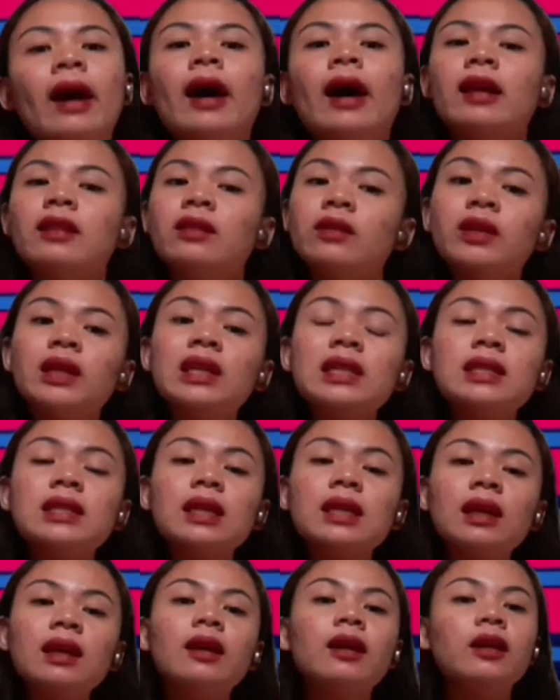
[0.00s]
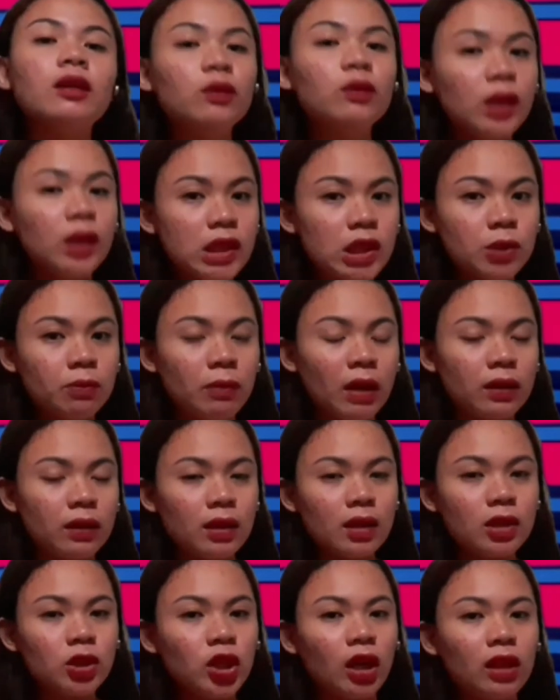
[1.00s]
Interesting enrichment
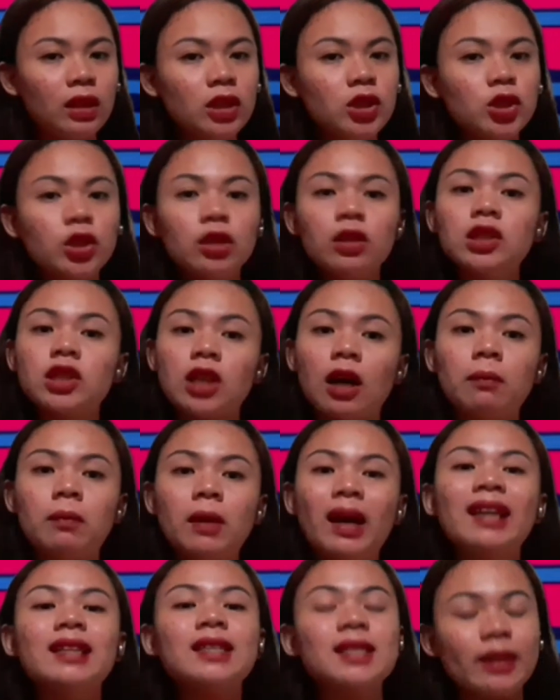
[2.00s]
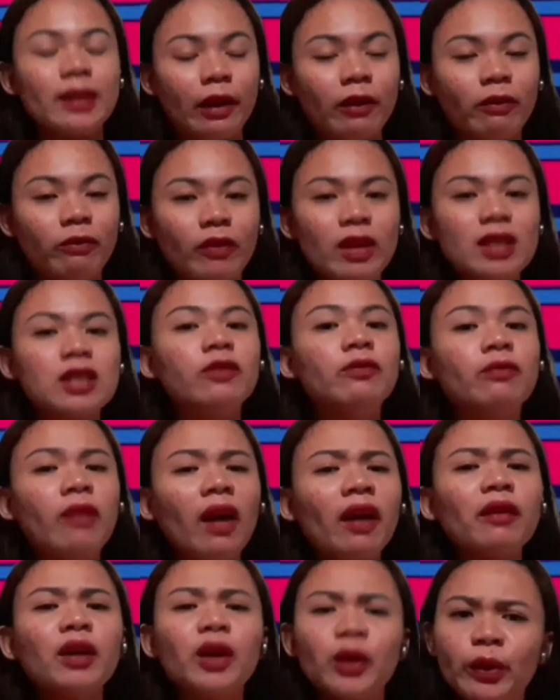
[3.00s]
and challenging job itself is a
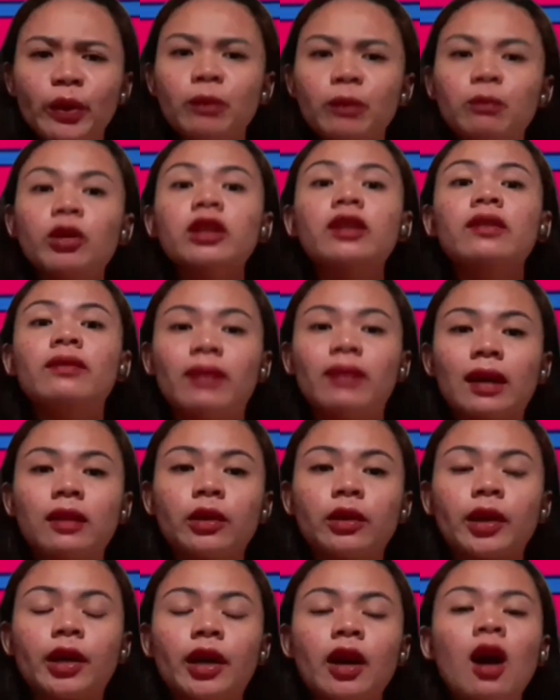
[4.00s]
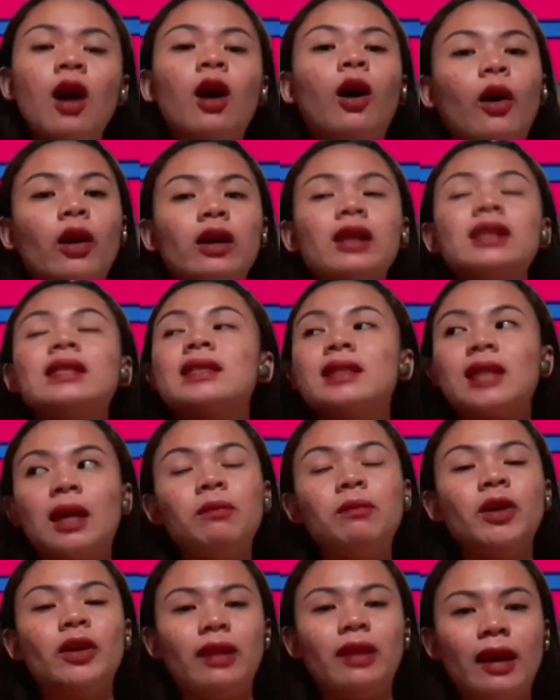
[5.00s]
very good motivator or
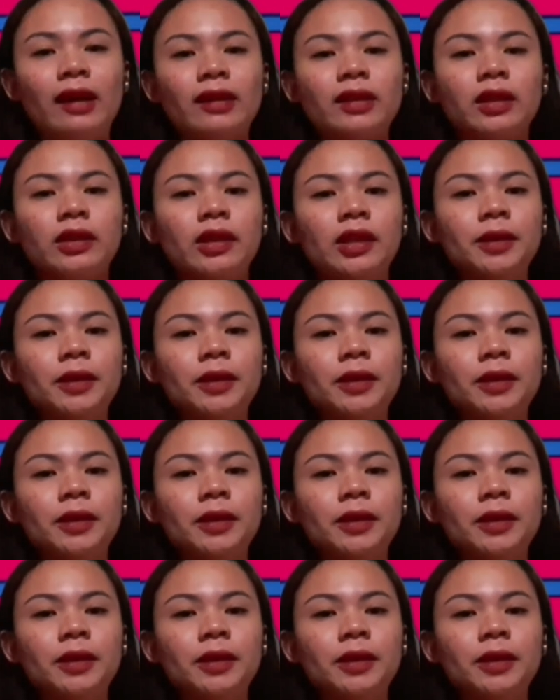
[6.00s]
stimulator.